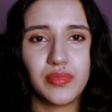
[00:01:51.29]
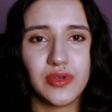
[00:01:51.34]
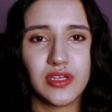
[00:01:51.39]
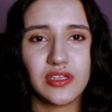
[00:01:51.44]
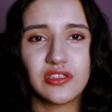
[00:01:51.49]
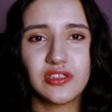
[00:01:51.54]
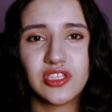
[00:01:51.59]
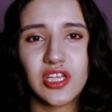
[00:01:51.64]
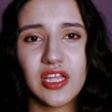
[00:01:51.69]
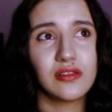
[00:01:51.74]

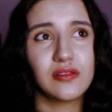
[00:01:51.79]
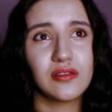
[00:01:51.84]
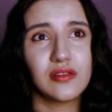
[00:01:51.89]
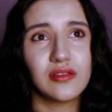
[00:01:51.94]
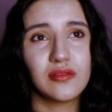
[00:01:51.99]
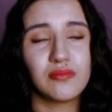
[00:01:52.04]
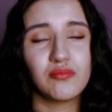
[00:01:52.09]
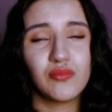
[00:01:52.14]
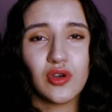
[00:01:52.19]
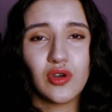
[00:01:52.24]
but
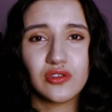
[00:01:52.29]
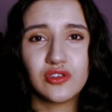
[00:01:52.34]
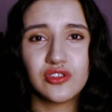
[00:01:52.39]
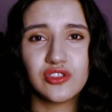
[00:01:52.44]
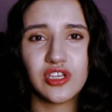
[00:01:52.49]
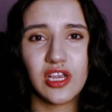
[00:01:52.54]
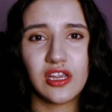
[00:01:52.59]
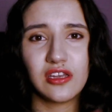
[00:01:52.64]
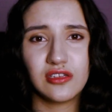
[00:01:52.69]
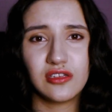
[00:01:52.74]

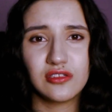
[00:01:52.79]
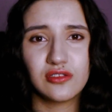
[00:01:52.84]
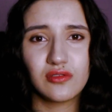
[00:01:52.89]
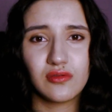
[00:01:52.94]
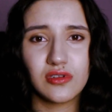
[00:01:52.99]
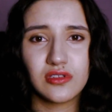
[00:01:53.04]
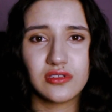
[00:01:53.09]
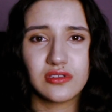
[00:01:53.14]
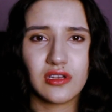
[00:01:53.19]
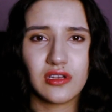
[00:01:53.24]
most Chinese
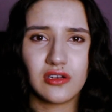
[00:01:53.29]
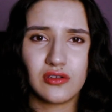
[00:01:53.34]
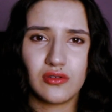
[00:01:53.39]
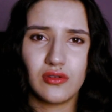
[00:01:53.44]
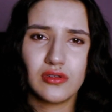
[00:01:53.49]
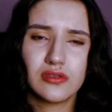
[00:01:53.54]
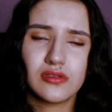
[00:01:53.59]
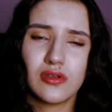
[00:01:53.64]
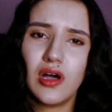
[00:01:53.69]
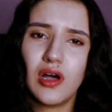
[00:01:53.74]
students are
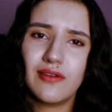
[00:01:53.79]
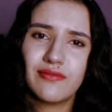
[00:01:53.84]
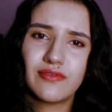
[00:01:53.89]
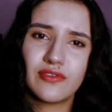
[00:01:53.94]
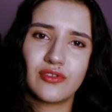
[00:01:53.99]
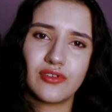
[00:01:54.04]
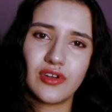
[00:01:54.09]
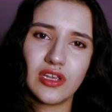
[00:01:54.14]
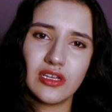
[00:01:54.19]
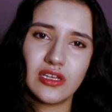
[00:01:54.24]
also half
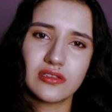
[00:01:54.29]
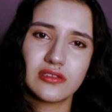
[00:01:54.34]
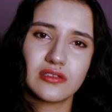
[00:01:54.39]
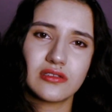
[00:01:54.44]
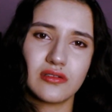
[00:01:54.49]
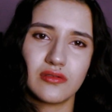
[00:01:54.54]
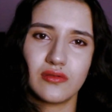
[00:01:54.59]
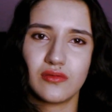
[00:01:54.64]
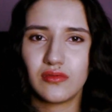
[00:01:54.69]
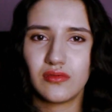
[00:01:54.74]
Korean,
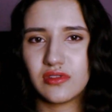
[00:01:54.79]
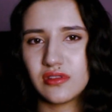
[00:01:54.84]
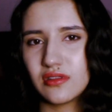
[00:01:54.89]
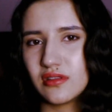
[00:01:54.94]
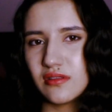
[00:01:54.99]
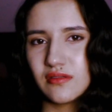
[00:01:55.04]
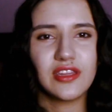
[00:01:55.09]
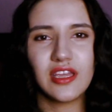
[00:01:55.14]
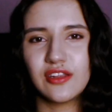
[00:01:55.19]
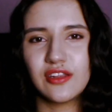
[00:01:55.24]
so
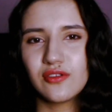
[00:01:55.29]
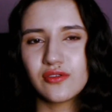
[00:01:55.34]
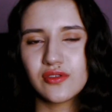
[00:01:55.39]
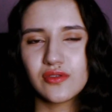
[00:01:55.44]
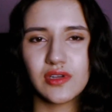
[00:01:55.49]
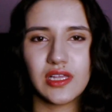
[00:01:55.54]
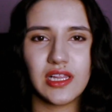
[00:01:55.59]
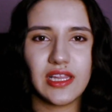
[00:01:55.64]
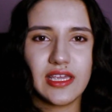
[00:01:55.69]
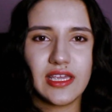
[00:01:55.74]
they
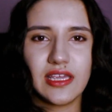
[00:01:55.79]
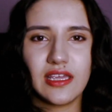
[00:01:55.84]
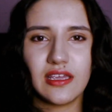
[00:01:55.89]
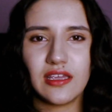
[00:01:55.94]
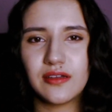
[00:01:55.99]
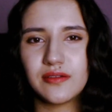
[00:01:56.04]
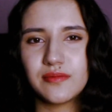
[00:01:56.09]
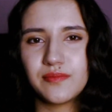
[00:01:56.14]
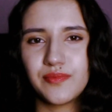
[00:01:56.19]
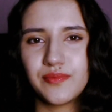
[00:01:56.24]
don't
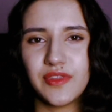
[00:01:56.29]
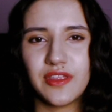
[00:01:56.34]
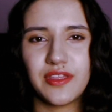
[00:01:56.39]
really uh,